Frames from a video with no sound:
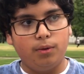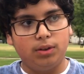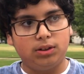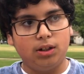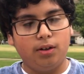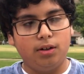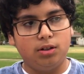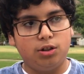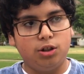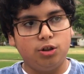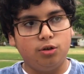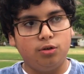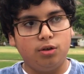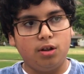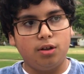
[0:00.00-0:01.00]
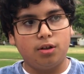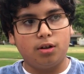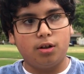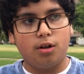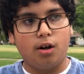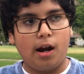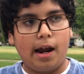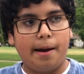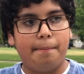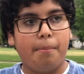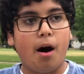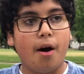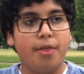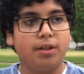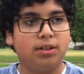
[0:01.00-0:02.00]
result into either your
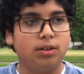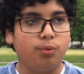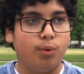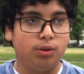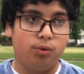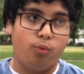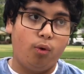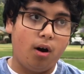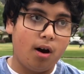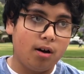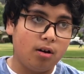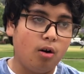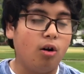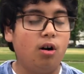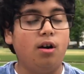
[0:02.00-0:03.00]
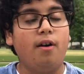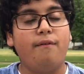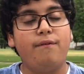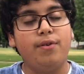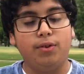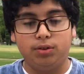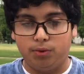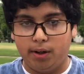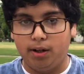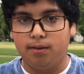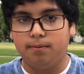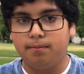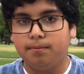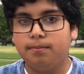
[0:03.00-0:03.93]
hypothesis was wrong or it feels right.